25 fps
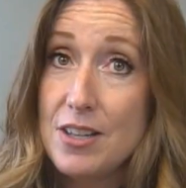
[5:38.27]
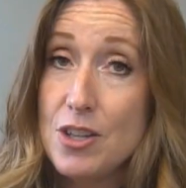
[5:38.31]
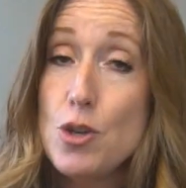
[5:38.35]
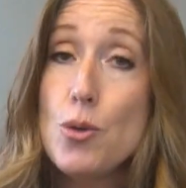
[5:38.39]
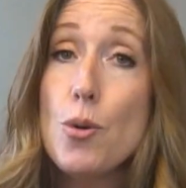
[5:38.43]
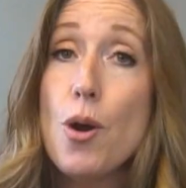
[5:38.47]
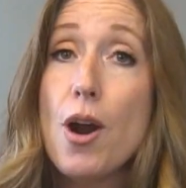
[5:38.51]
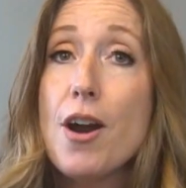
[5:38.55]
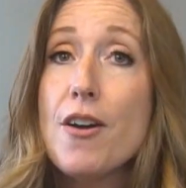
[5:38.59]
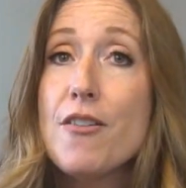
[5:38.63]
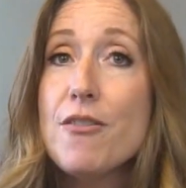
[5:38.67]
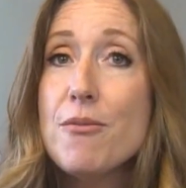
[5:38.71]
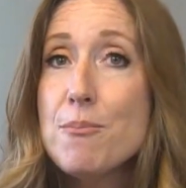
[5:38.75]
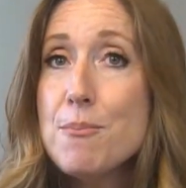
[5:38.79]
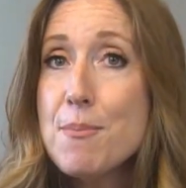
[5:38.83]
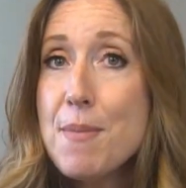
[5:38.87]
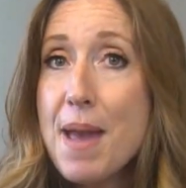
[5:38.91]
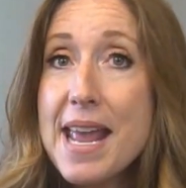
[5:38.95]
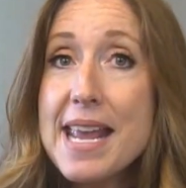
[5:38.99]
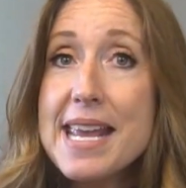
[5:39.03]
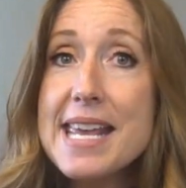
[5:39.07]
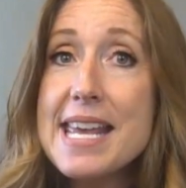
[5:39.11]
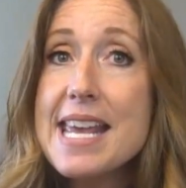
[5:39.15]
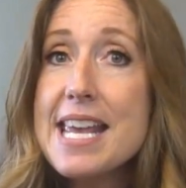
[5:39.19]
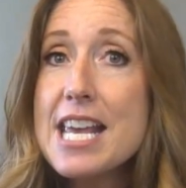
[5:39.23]
You are
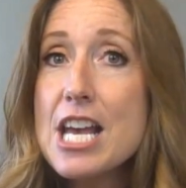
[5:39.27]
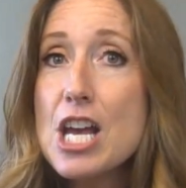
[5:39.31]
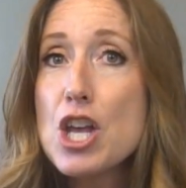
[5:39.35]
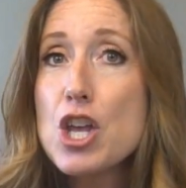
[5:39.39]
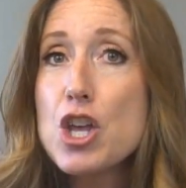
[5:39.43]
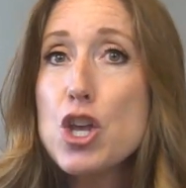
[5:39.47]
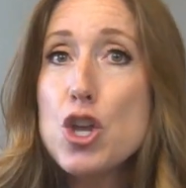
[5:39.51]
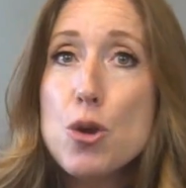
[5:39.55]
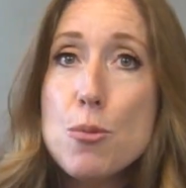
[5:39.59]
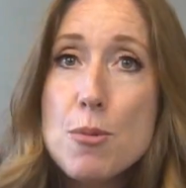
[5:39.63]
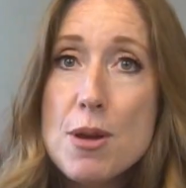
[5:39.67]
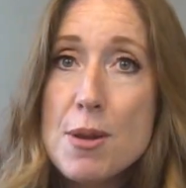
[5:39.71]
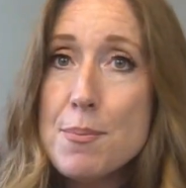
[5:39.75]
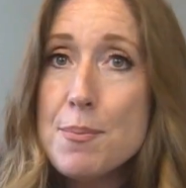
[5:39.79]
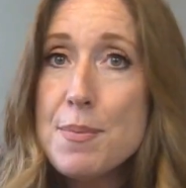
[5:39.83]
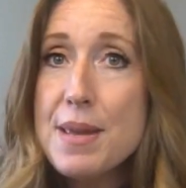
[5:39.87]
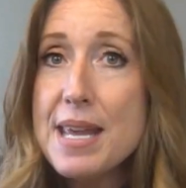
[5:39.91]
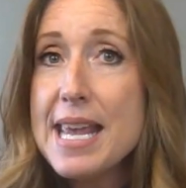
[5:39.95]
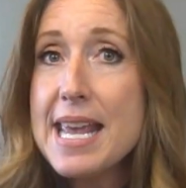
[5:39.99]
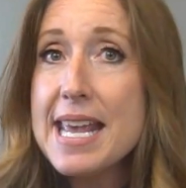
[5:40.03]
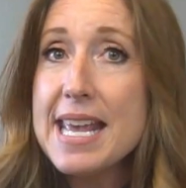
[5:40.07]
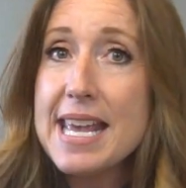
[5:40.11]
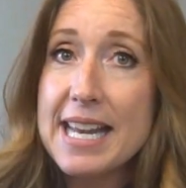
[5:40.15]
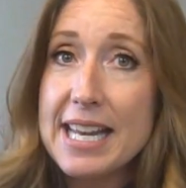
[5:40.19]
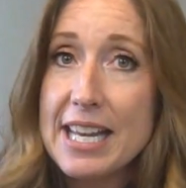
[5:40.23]
making a human
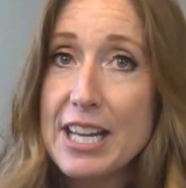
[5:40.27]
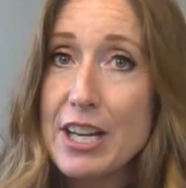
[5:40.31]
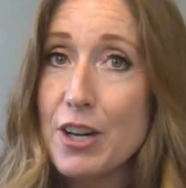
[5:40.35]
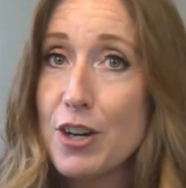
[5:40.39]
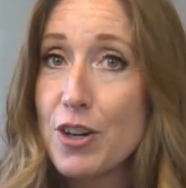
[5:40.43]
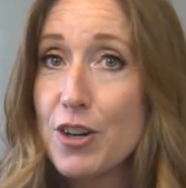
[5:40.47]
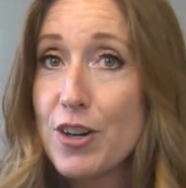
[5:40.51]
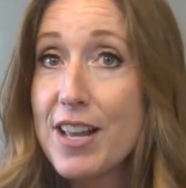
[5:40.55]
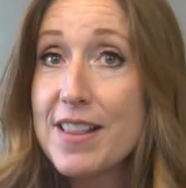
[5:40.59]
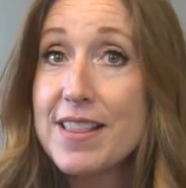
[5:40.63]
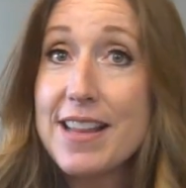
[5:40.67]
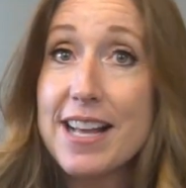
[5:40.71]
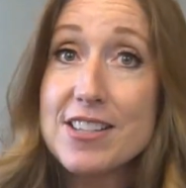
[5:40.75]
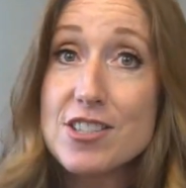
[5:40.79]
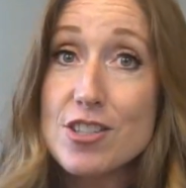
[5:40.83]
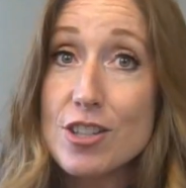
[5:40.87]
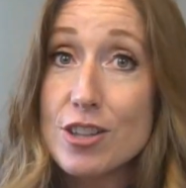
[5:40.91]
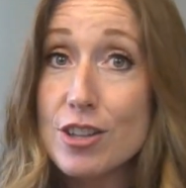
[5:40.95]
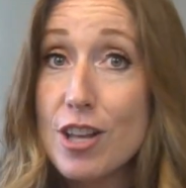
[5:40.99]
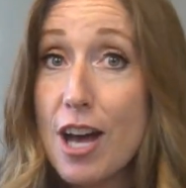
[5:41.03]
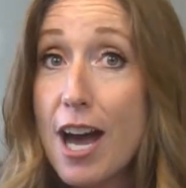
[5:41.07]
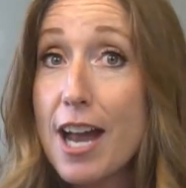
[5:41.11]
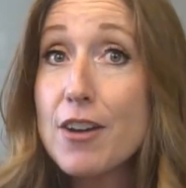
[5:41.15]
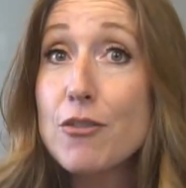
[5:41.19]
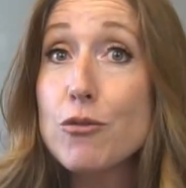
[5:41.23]
being in here, and that's a
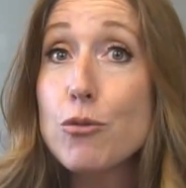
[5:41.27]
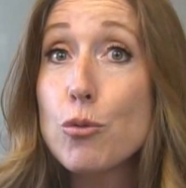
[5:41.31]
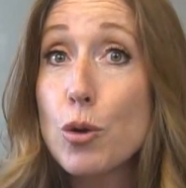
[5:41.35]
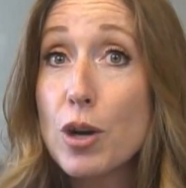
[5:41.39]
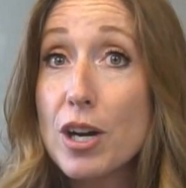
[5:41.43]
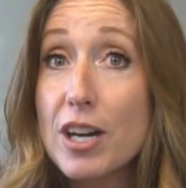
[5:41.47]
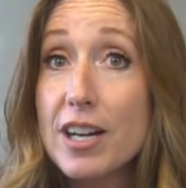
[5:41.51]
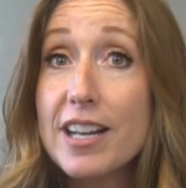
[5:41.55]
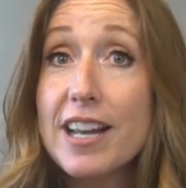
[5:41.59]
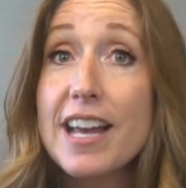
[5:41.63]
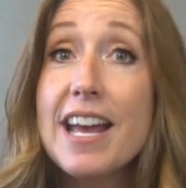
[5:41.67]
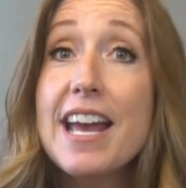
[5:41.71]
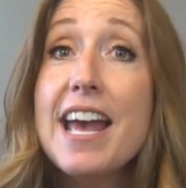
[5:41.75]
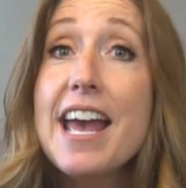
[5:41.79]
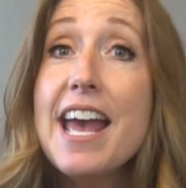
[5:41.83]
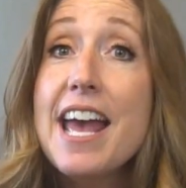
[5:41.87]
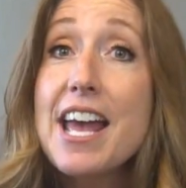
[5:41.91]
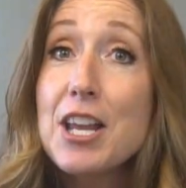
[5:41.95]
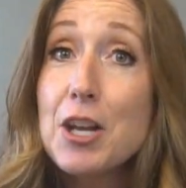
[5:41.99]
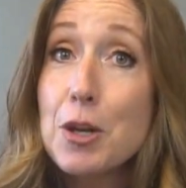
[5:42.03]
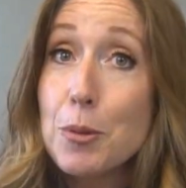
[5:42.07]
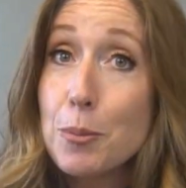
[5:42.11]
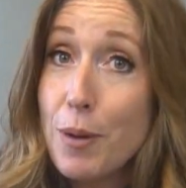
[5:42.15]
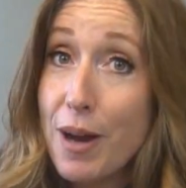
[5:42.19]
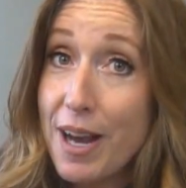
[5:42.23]
lot of work.
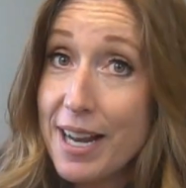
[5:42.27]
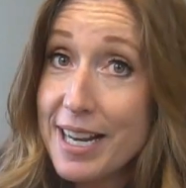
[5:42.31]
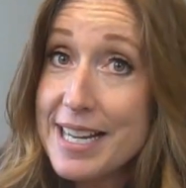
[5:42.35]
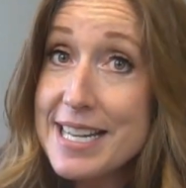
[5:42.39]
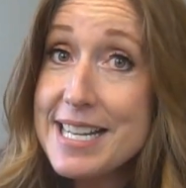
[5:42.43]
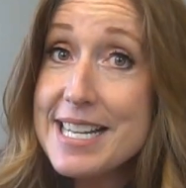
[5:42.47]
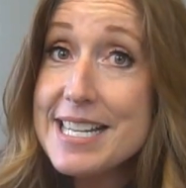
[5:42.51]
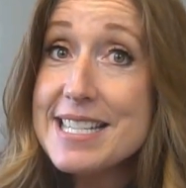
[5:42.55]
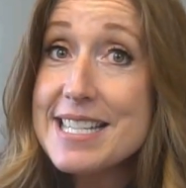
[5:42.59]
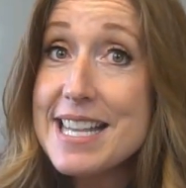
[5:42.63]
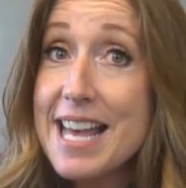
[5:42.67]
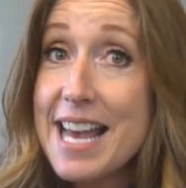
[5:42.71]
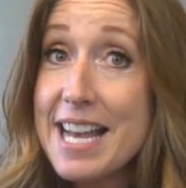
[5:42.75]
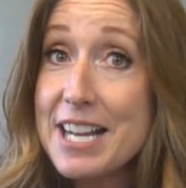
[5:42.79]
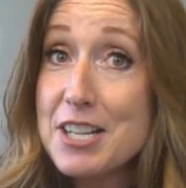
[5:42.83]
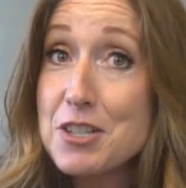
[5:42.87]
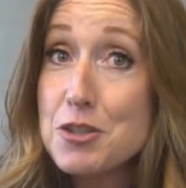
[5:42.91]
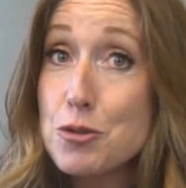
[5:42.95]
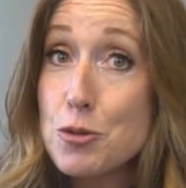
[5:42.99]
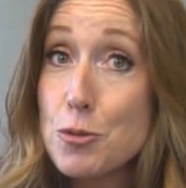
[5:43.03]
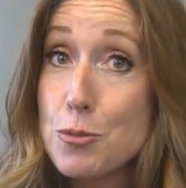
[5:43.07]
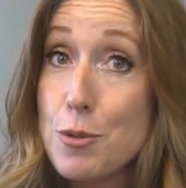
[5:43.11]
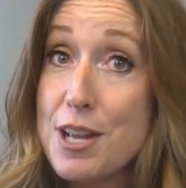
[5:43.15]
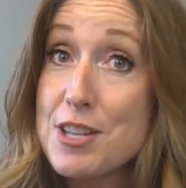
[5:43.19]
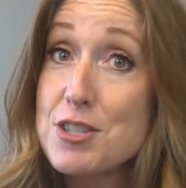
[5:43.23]
Your body needs that
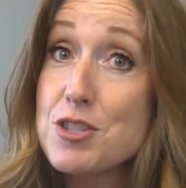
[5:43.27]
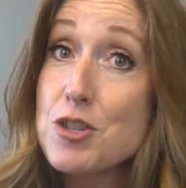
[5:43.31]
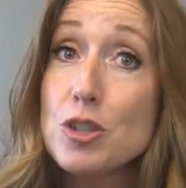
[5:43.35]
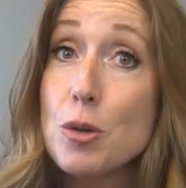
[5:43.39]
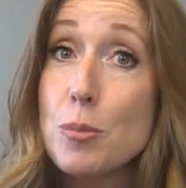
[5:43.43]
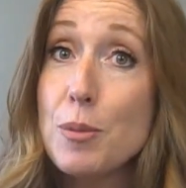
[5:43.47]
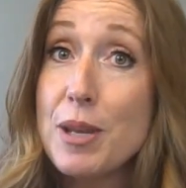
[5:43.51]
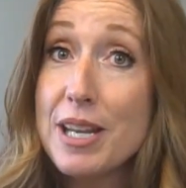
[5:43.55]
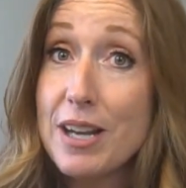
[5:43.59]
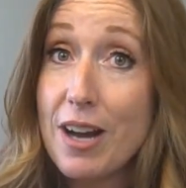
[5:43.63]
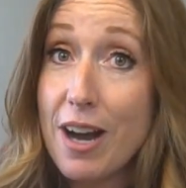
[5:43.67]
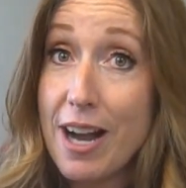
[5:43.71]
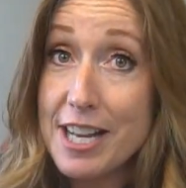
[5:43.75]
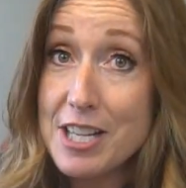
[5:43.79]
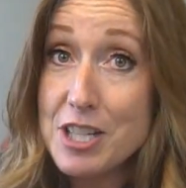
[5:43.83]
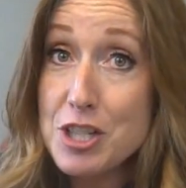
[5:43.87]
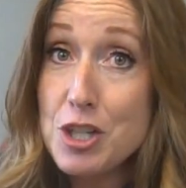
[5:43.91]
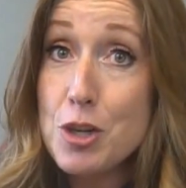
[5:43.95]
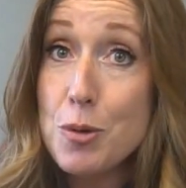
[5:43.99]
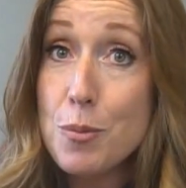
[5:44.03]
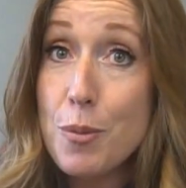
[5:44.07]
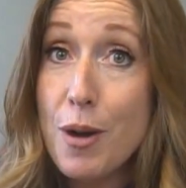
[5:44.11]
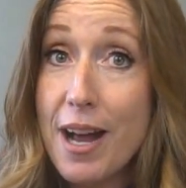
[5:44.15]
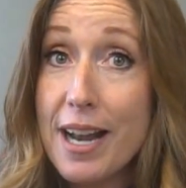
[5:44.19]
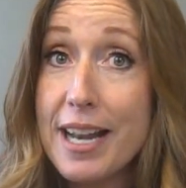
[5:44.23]
extra rest, so be kind
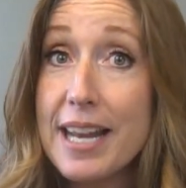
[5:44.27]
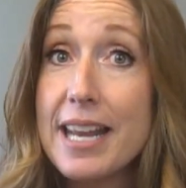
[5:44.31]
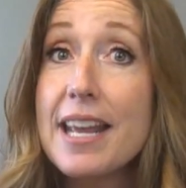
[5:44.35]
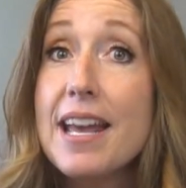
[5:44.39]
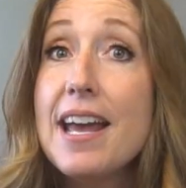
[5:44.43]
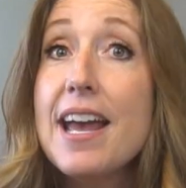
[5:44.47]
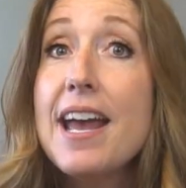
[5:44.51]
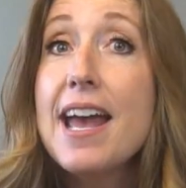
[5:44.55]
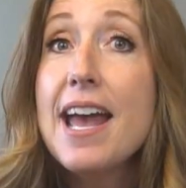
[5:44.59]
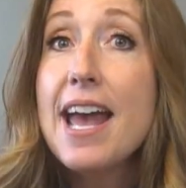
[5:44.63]
to your body